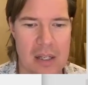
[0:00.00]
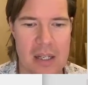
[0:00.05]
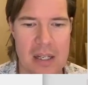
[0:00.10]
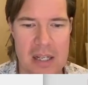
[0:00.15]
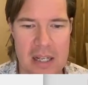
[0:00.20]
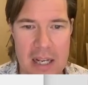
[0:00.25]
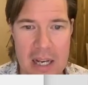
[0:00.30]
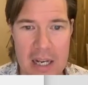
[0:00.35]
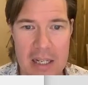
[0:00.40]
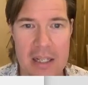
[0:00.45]

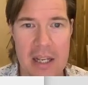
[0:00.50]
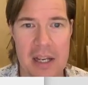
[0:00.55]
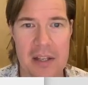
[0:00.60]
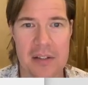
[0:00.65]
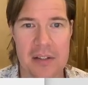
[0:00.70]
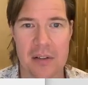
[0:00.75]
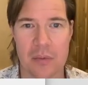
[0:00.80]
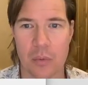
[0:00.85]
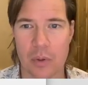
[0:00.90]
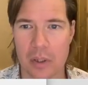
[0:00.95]
In any
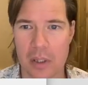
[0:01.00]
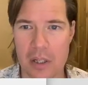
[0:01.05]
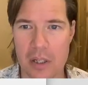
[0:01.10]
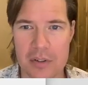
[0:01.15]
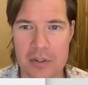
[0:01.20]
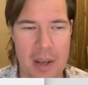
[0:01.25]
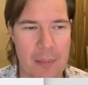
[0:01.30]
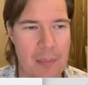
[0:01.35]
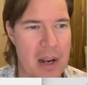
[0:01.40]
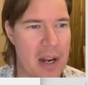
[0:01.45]
case, we're going to use
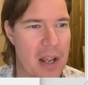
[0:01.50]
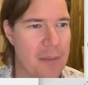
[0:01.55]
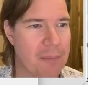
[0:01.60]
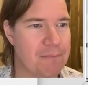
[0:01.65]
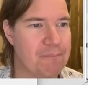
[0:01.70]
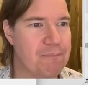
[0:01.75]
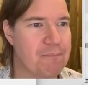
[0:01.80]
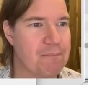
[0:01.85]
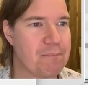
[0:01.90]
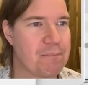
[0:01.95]
M8N.
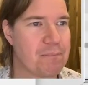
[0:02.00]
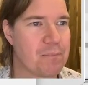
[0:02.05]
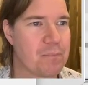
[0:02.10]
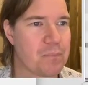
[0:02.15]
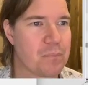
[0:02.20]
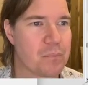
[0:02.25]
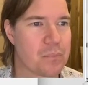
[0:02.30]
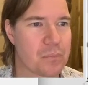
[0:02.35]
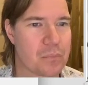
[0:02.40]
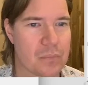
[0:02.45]

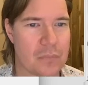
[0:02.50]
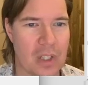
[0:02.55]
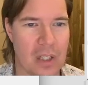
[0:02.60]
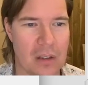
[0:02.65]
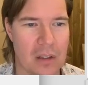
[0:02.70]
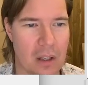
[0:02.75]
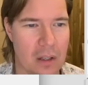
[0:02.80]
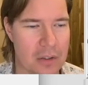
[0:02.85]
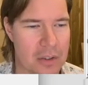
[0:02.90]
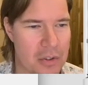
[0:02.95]

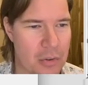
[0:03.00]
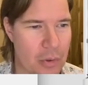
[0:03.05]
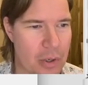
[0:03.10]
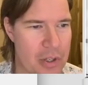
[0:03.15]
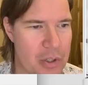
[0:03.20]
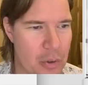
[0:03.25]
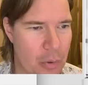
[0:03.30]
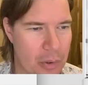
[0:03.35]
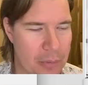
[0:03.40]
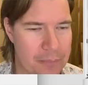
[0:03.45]
Long story
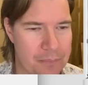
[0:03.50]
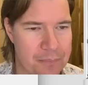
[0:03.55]
short.